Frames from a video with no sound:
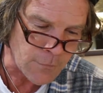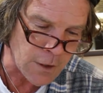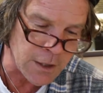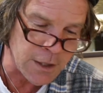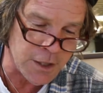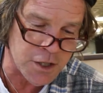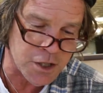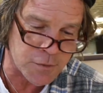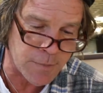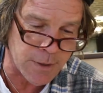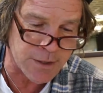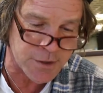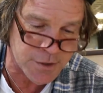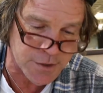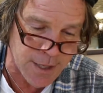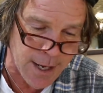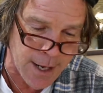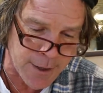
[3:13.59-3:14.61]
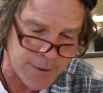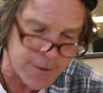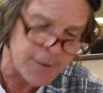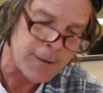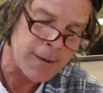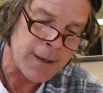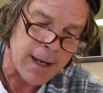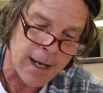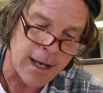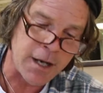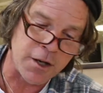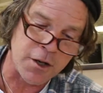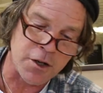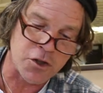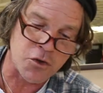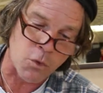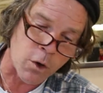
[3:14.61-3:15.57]
It has been said, and
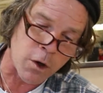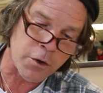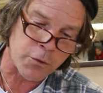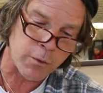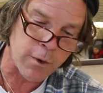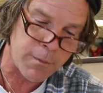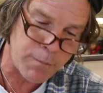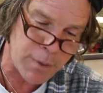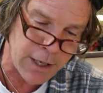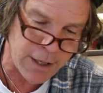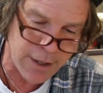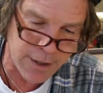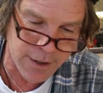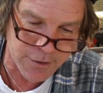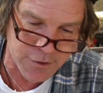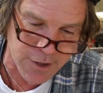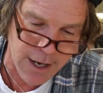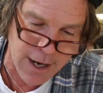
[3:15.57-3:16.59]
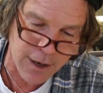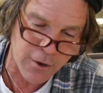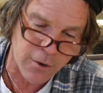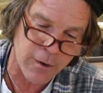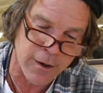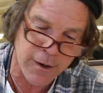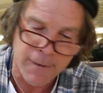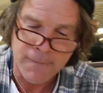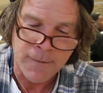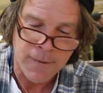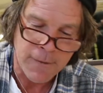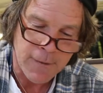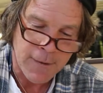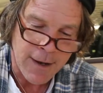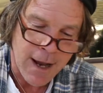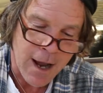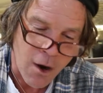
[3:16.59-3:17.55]
it is worth repeating, Zachary,
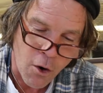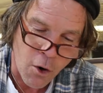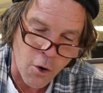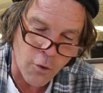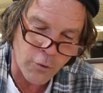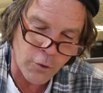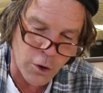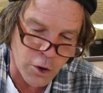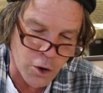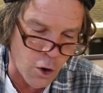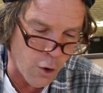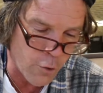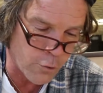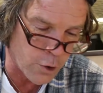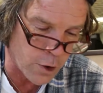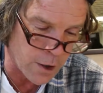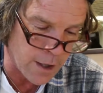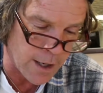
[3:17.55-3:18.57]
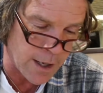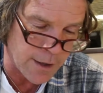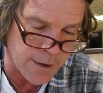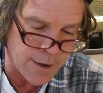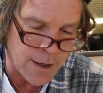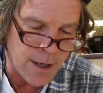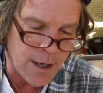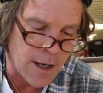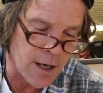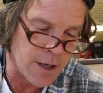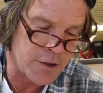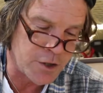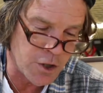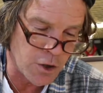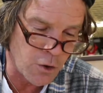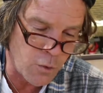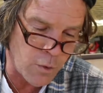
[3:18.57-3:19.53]
over and over again,
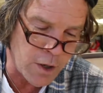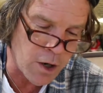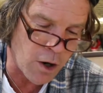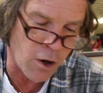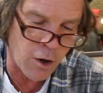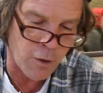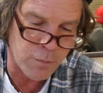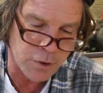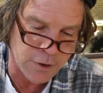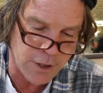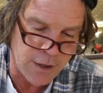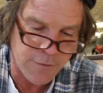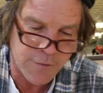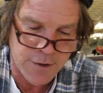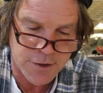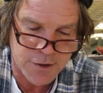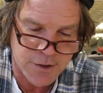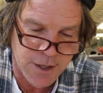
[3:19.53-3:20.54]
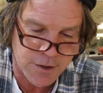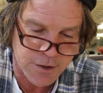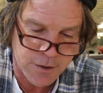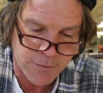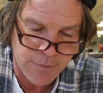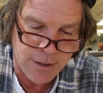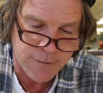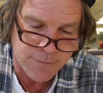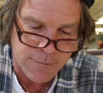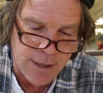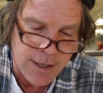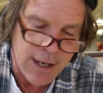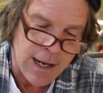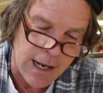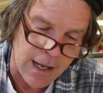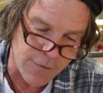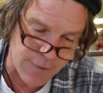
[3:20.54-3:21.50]
until we all believe this sentiment,
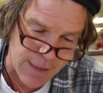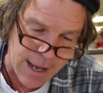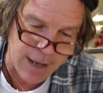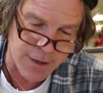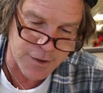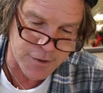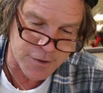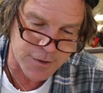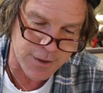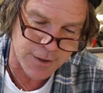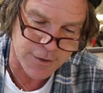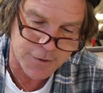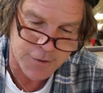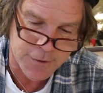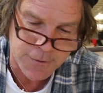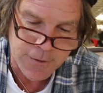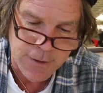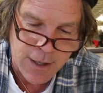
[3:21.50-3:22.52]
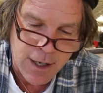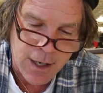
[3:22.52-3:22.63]
and that is this,